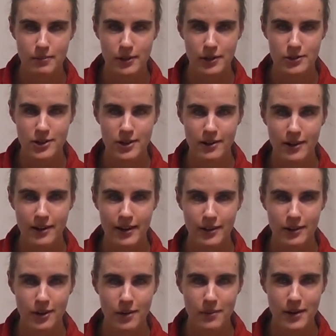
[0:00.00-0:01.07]
managerial
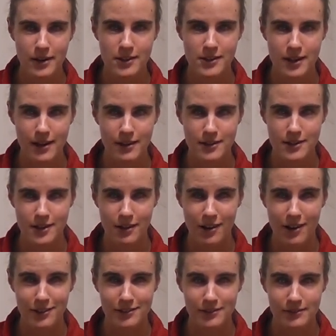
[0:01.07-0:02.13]
economics, and so
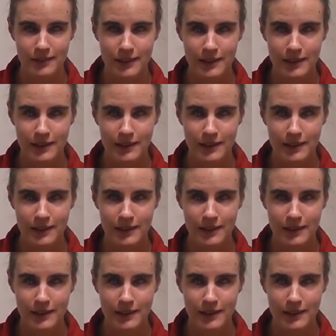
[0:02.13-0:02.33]
on.